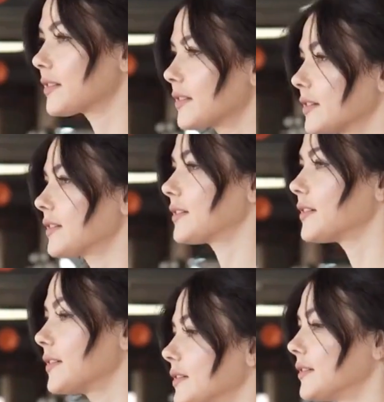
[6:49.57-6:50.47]
Here are
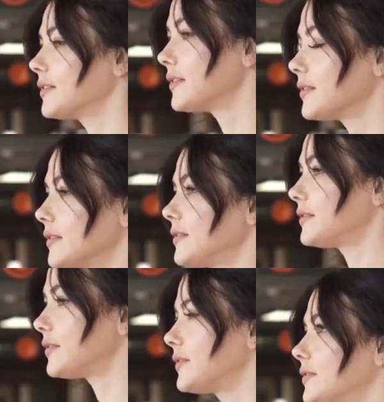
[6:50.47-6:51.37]
some pointers to
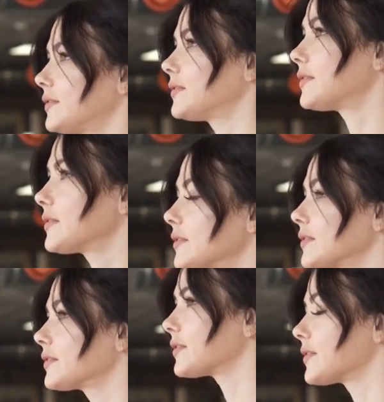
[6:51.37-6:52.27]
assist you in
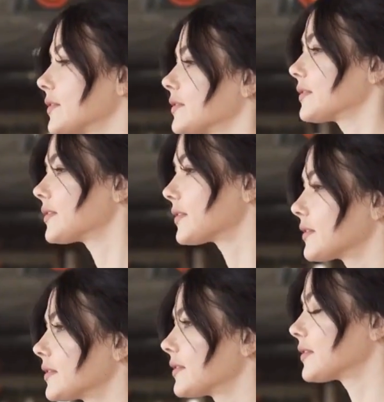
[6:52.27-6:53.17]
properly making
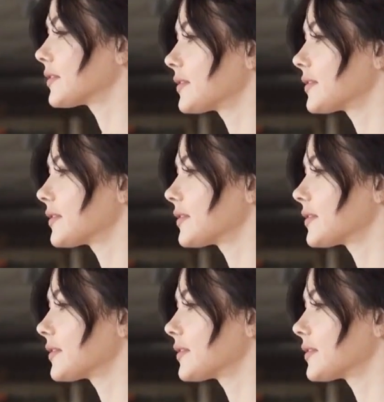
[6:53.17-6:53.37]
adjustments.